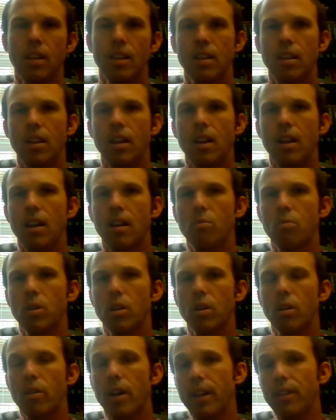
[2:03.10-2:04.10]
We'll
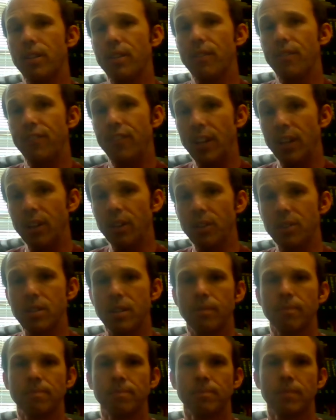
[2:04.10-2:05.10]
go out in the field
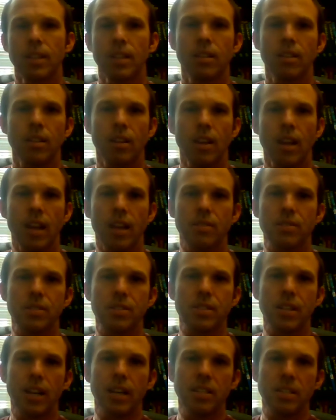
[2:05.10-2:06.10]
and
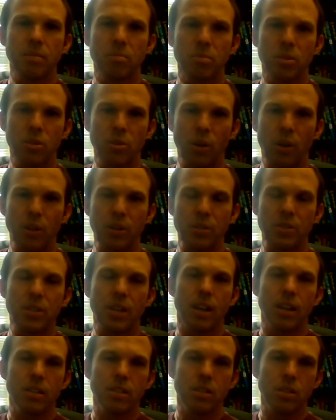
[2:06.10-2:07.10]
study some soil
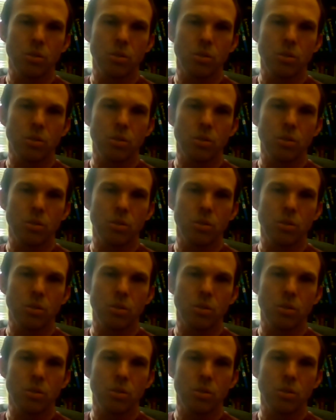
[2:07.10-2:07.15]
science,